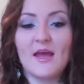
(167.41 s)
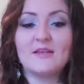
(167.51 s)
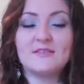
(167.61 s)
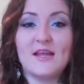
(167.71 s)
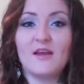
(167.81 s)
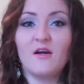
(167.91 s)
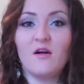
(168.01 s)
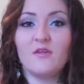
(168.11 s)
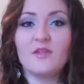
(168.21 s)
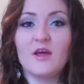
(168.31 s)
get data
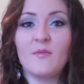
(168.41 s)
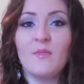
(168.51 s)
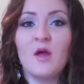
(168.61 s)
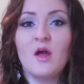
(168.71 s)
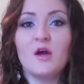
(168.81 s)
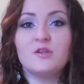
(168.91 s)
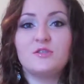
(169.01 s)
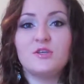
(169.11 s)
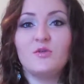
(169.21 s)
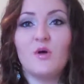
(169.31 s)
on them,
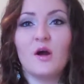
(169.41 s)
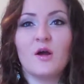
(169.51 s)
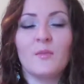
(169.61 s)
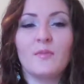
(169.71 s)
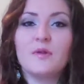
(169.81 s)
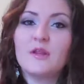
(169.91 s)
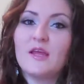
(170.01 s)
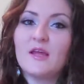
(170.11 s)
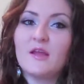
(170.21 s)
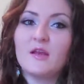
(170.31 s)
do a
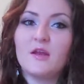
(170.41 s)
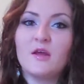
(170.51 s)
complete,